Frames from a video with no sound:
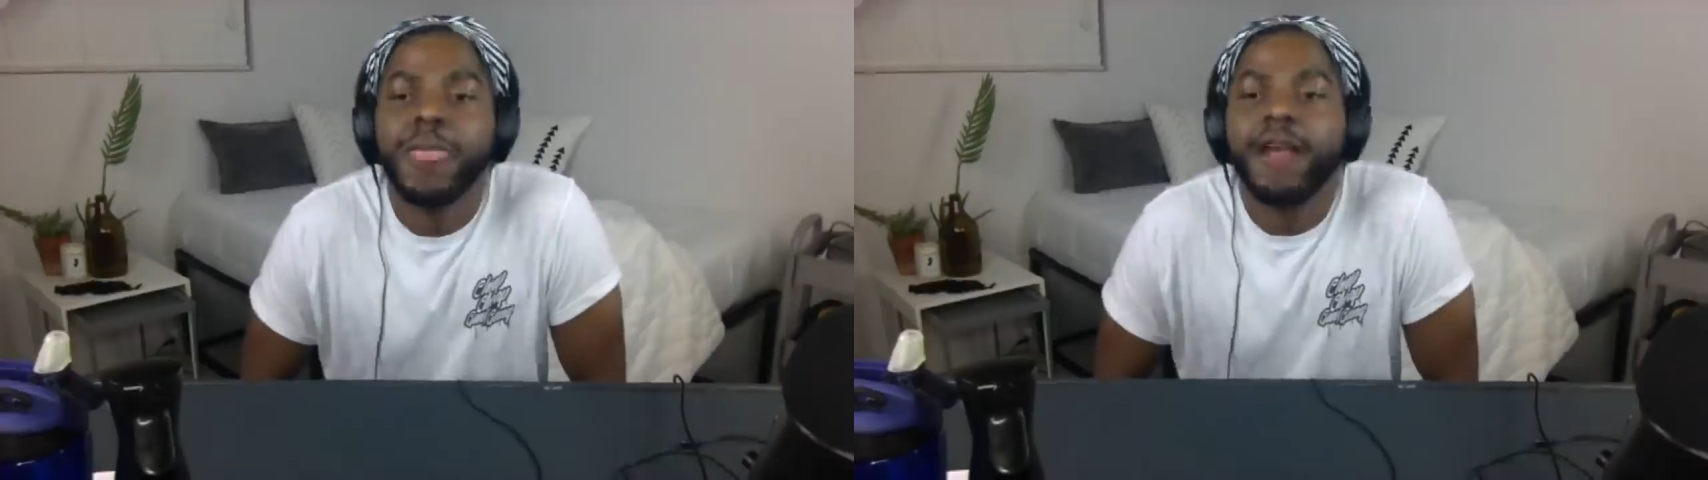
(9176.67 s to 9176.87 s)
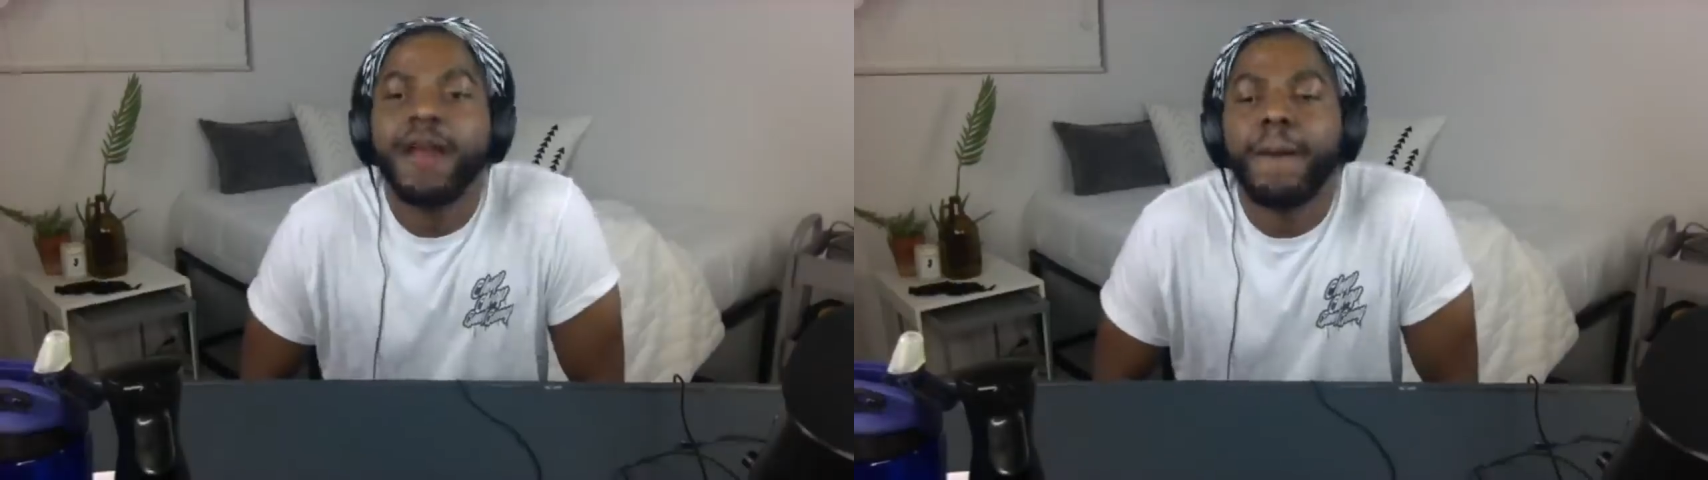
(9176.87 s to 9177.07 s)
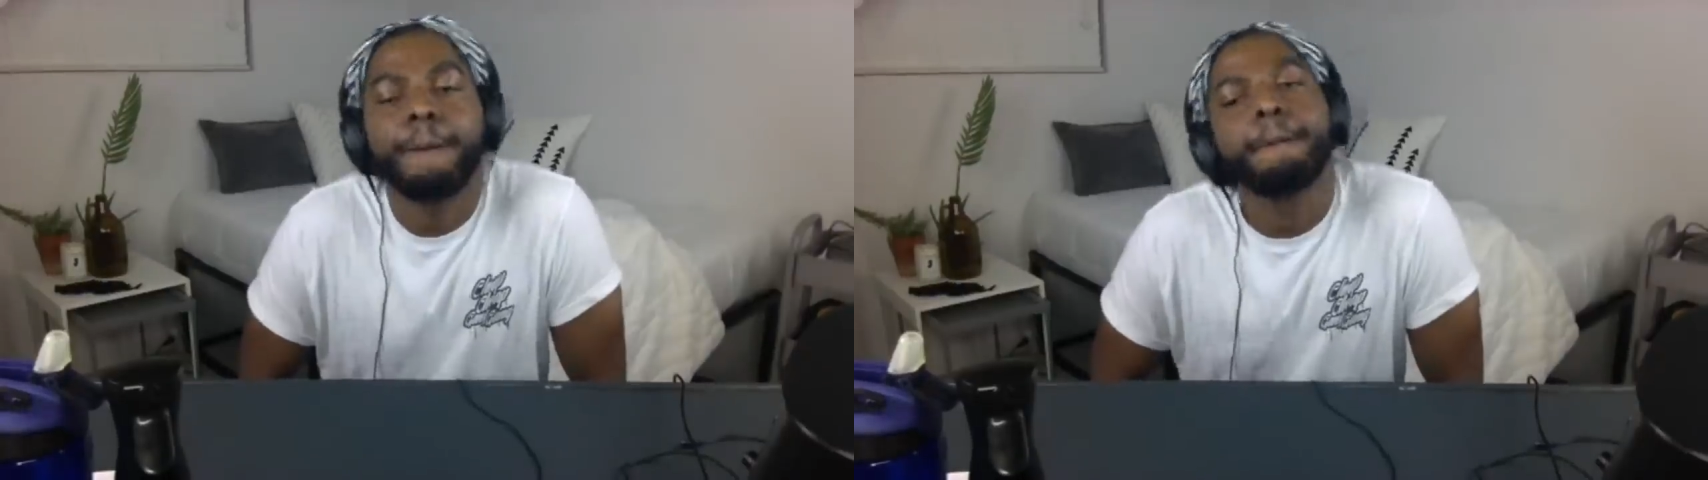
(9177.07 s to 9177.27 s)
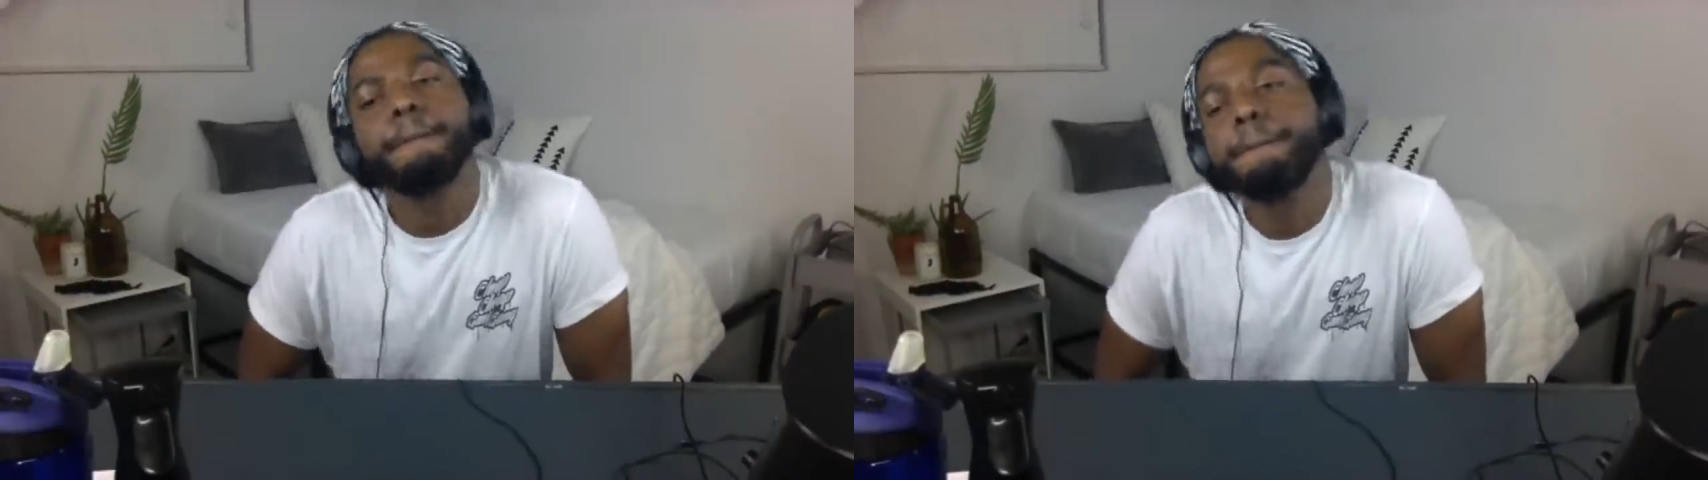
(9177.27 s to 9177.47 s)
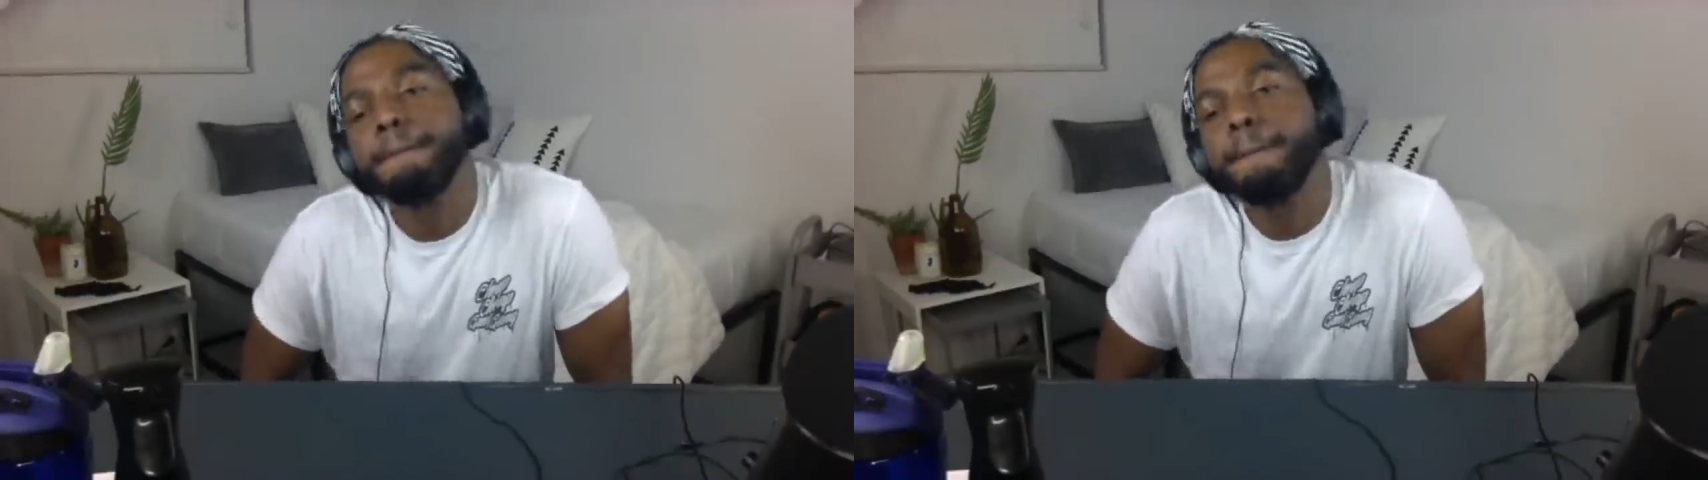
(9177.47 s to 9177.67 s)
Are you
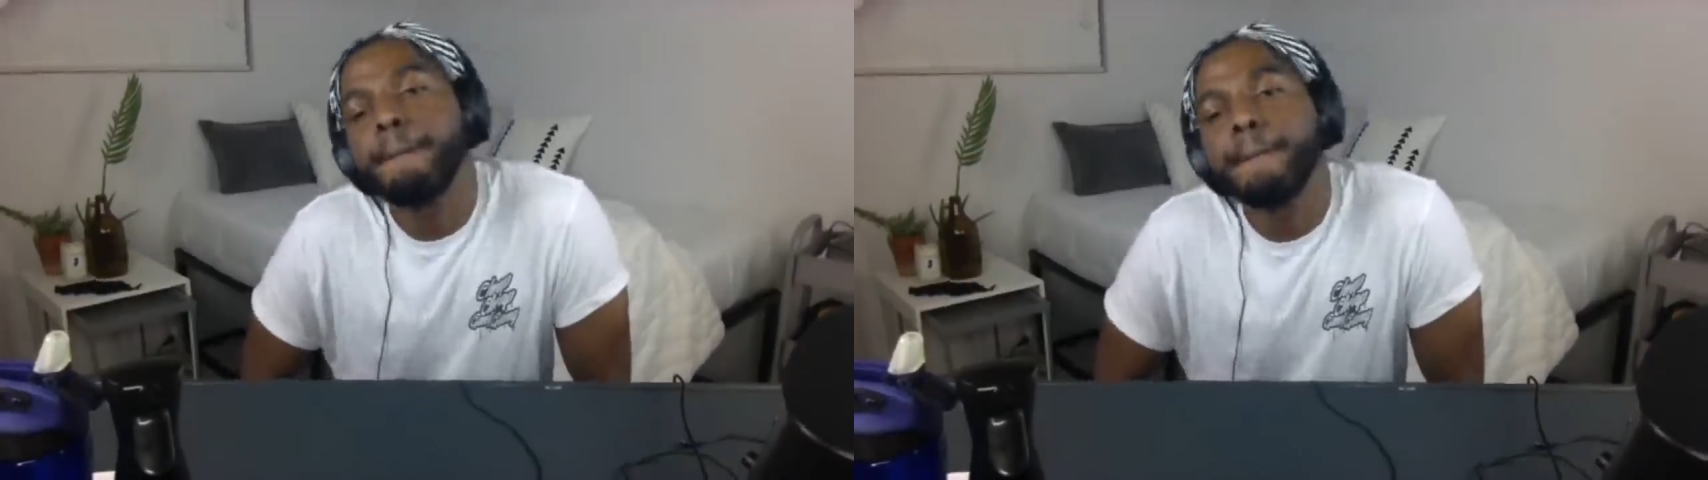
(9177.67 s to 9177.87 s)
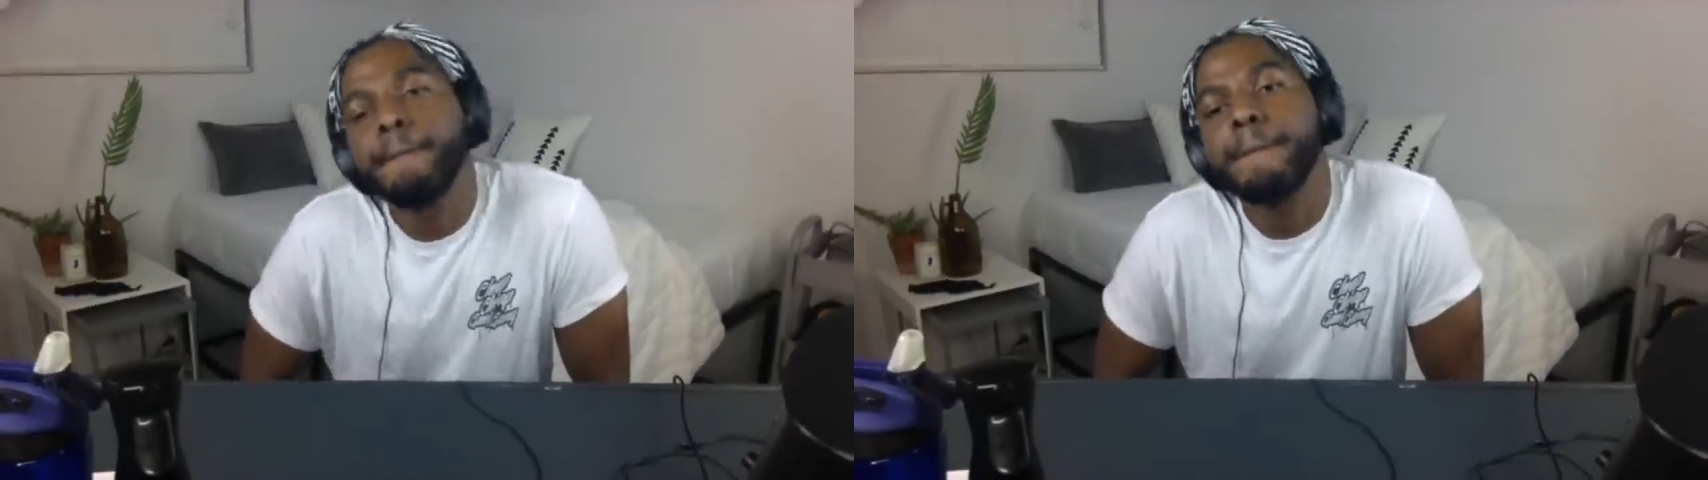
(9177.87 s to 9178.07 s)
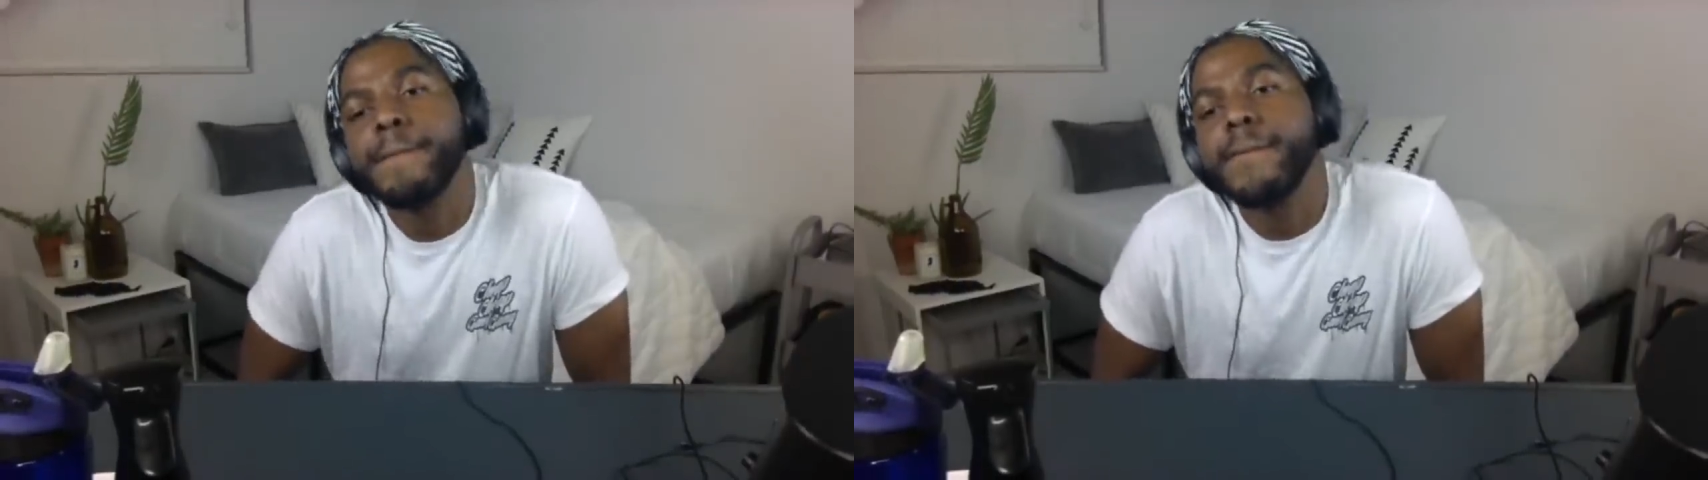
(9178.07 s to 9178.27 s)
at NYU?